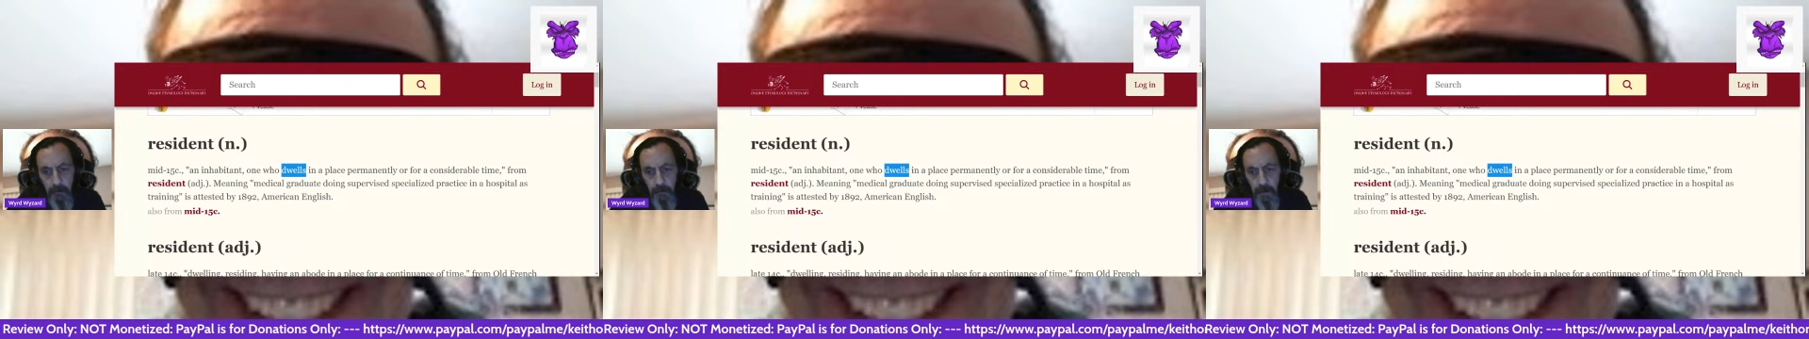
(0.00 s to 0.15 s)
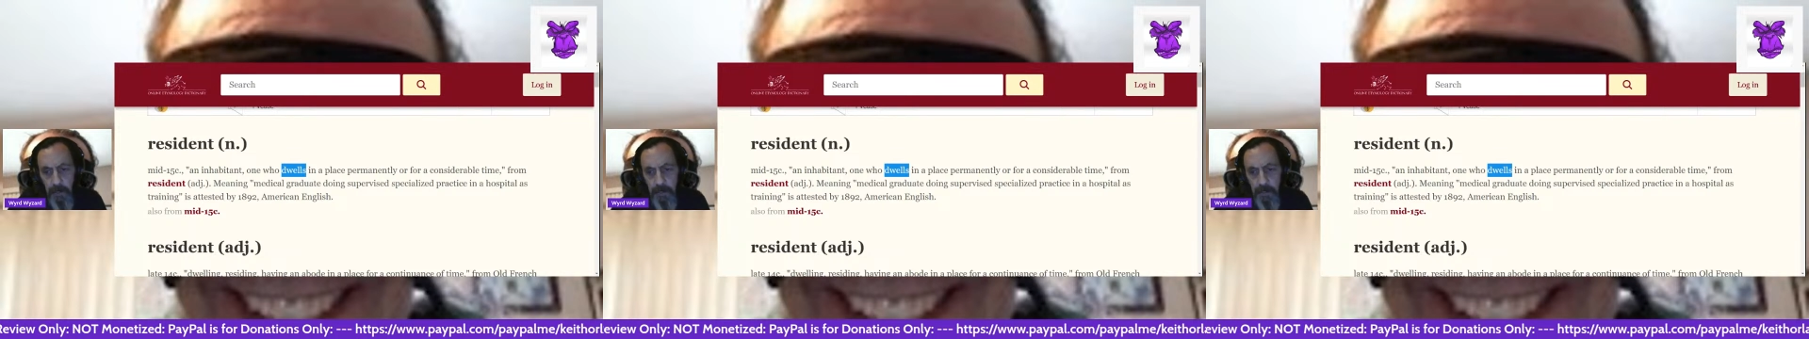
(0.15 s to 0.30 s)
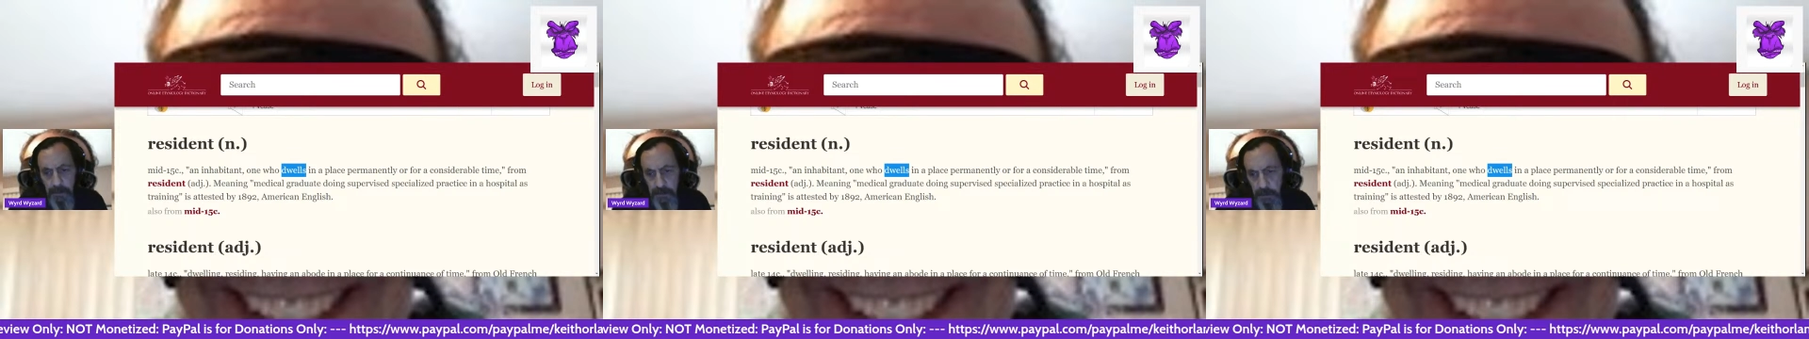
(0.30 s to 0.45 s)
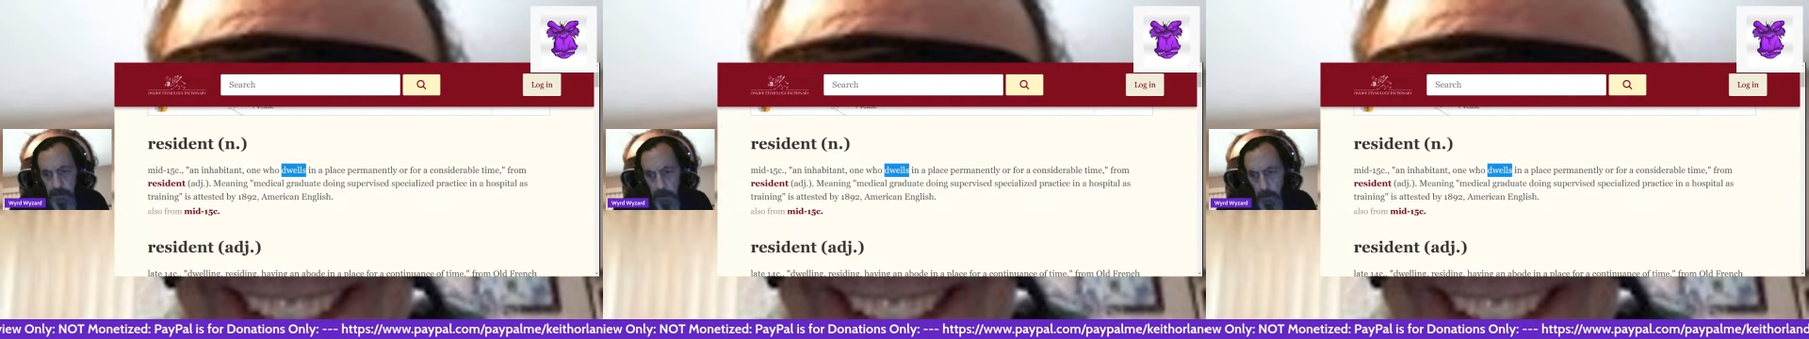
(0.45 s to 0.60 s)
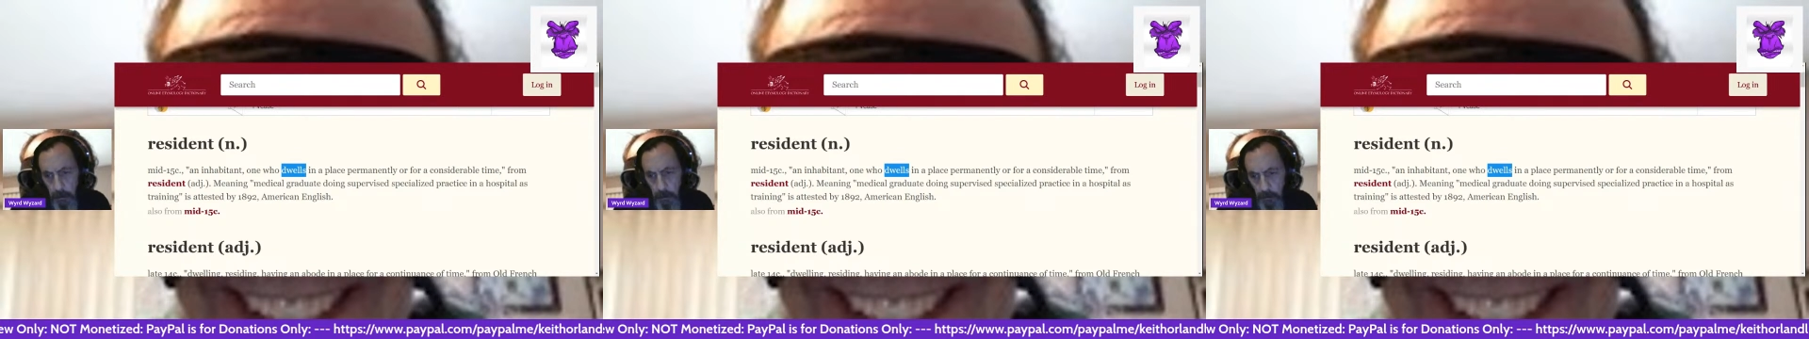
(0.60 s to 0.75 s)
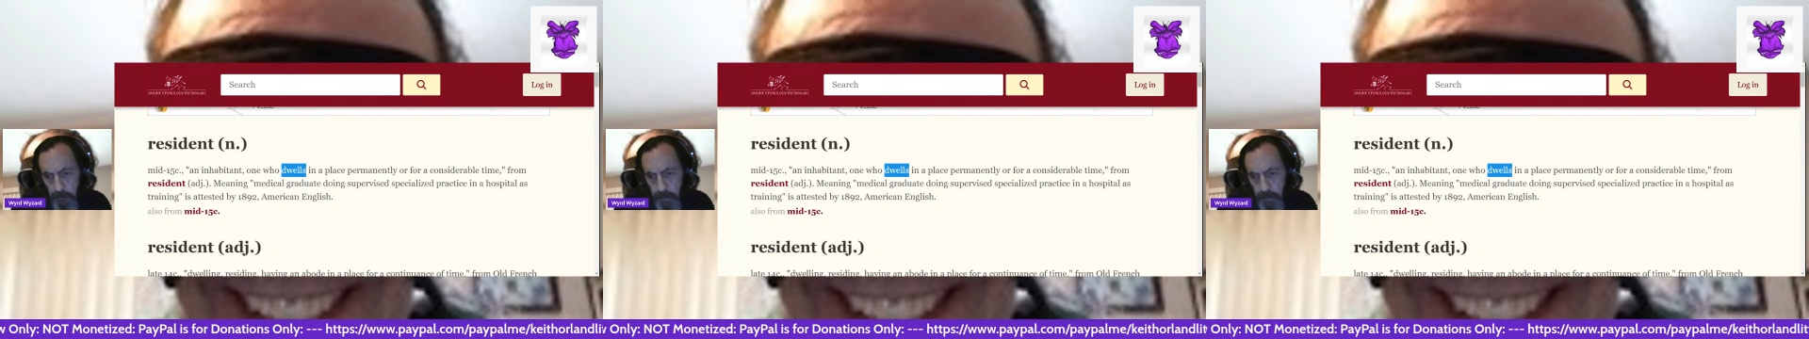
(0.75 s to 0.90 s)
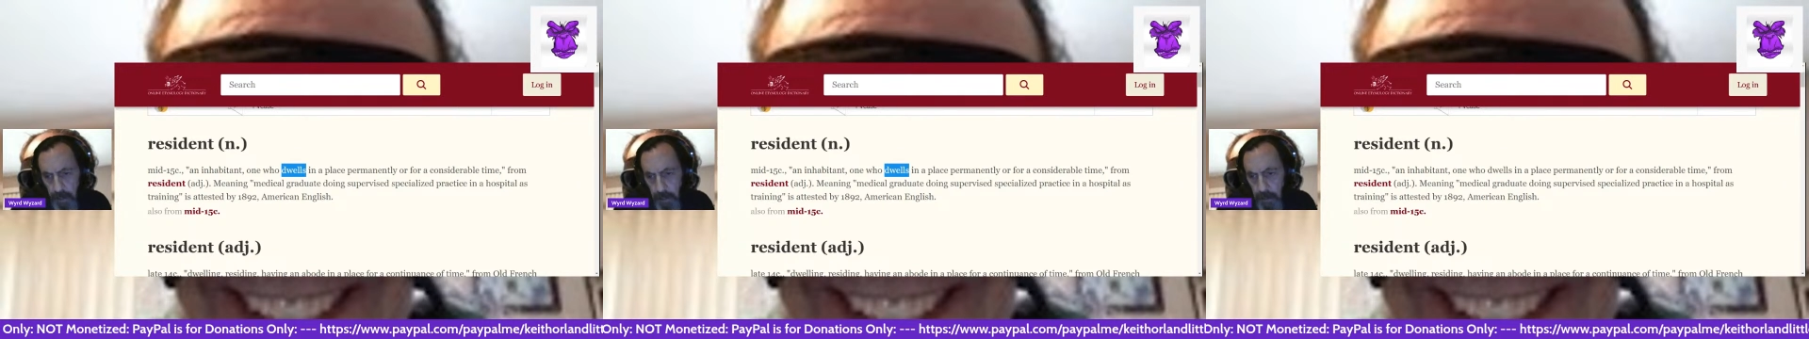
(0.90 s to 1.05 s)
for a
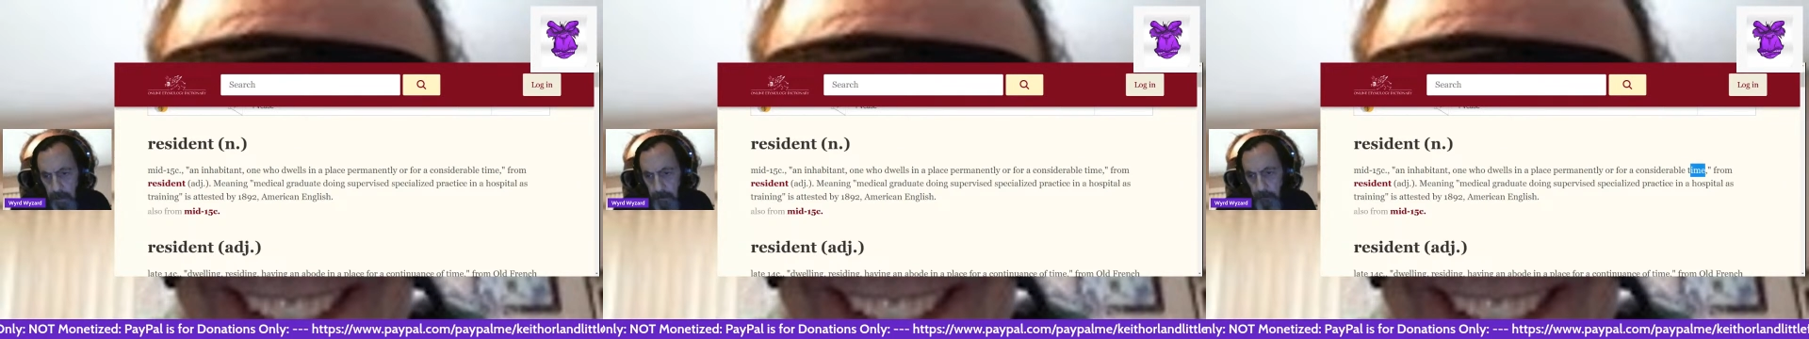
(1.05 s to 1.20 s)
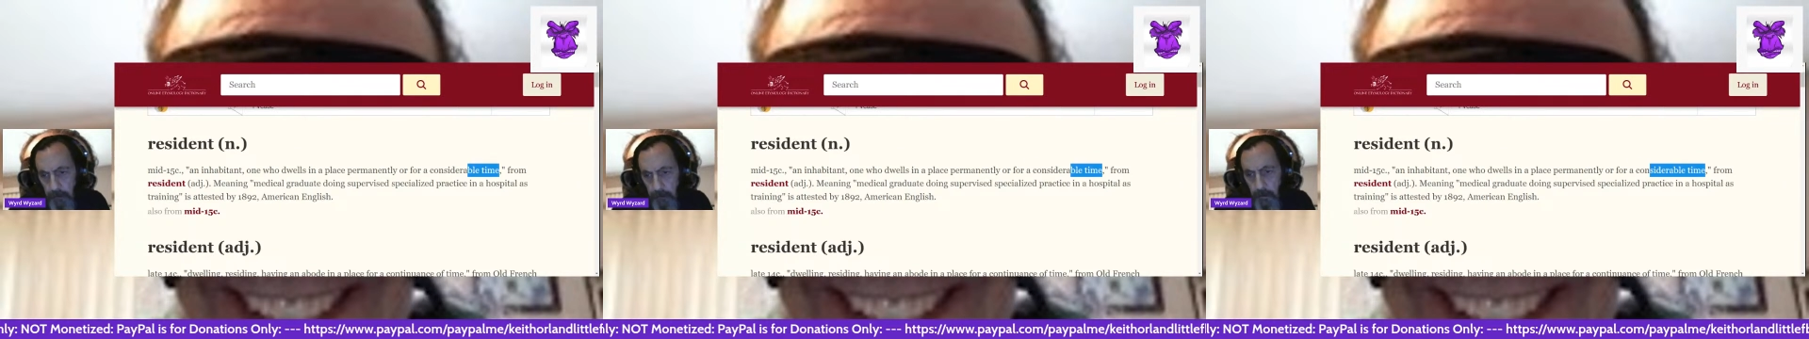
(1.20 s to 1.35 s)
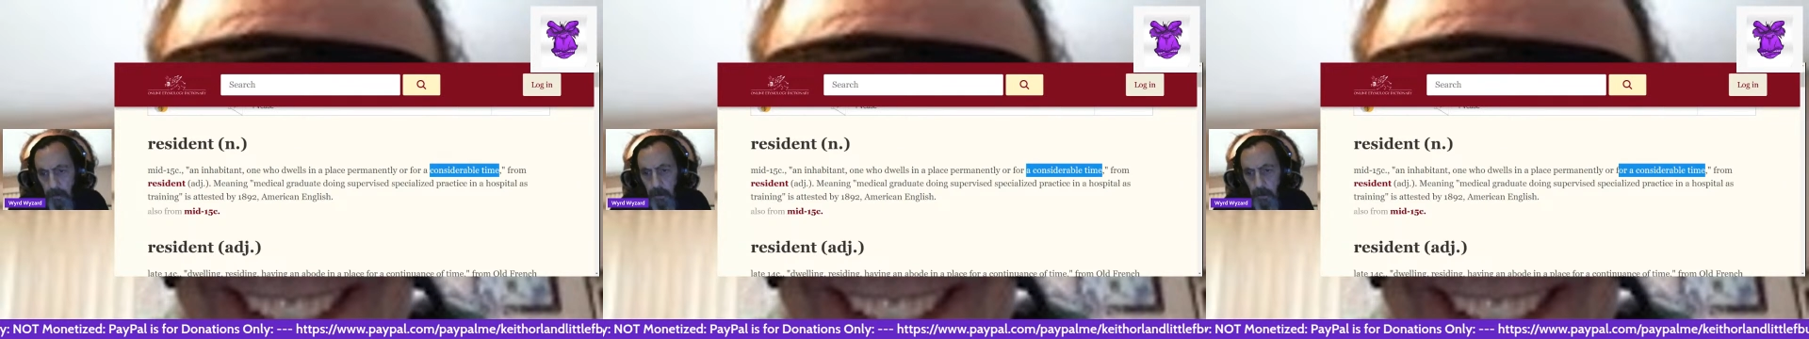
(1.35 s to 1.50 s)
considerable time.